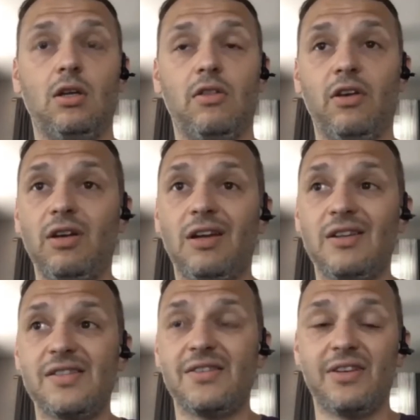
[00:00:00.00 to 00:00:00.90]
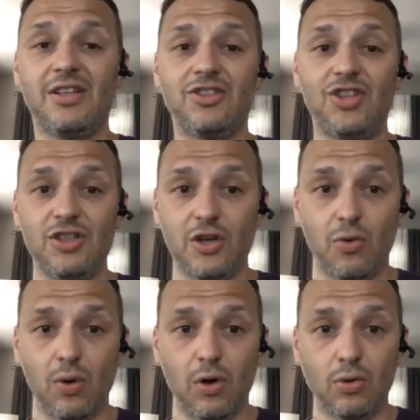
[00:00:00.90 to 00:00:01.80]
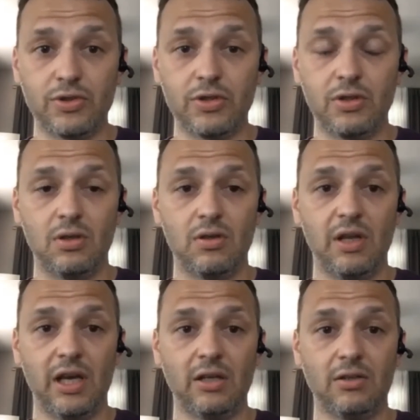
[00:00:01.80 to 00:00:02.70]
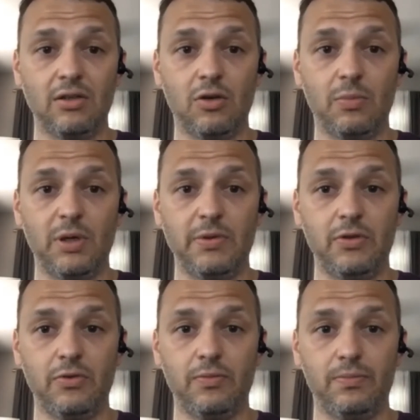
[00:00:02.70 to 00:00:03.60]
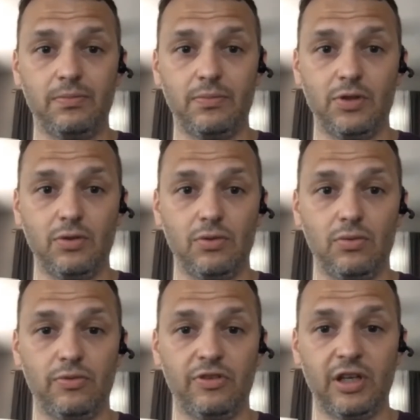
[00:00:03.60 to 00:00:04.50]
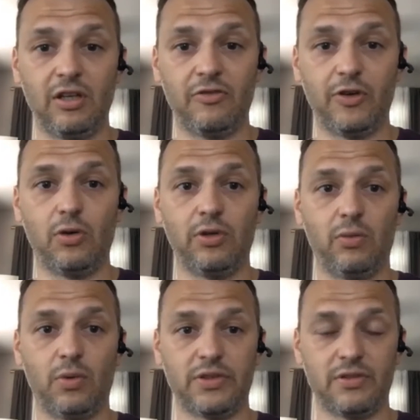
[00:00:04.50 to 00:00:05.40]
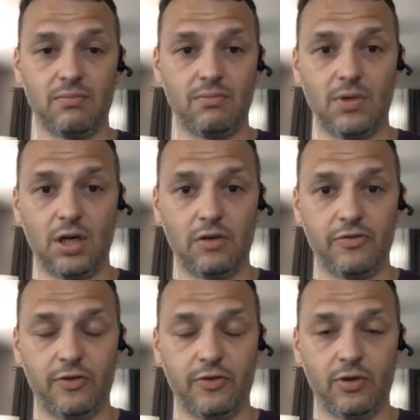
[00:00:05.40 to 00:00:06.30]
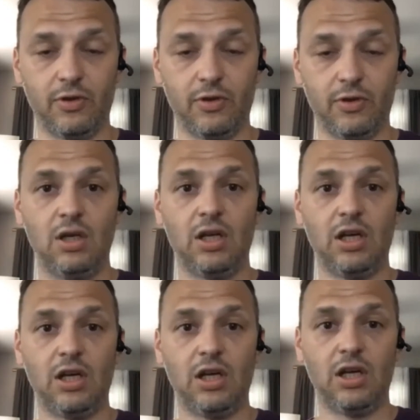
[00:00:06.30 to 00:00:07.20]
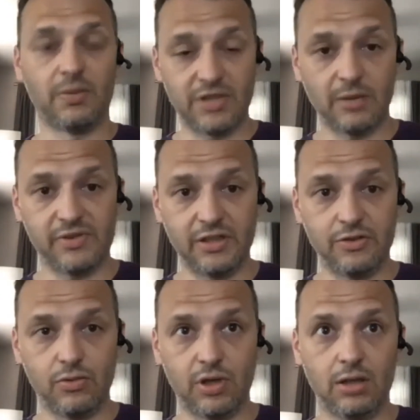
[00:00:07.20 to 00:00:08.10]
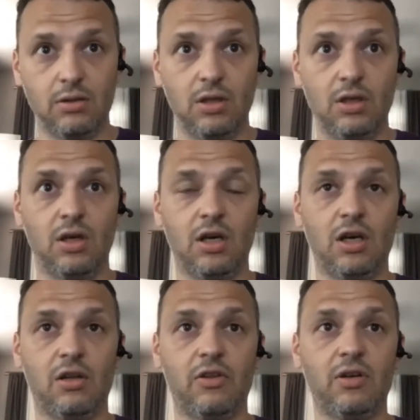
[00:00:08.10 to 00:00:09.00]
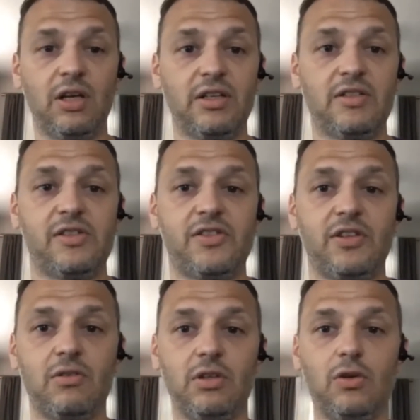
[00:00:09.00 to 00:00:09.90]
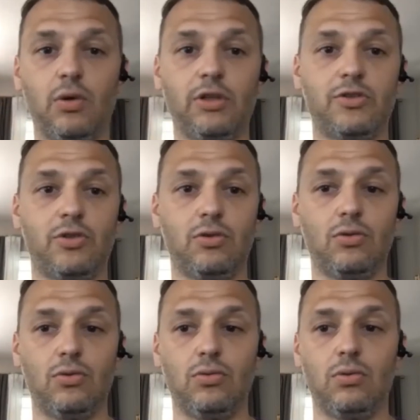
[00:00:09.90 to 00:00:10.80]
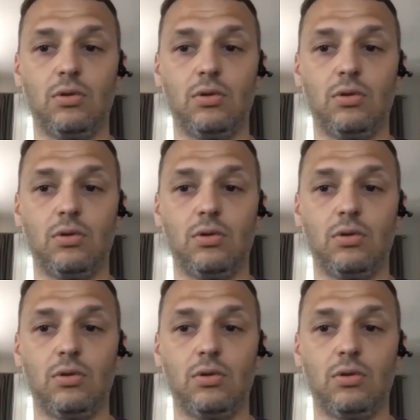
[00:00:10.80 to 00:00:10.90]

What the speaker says: they're not necessarily going to change a quote that, maybe you said on the phone that wasn't artful. Sometimes they do that. They're not necessarily going to,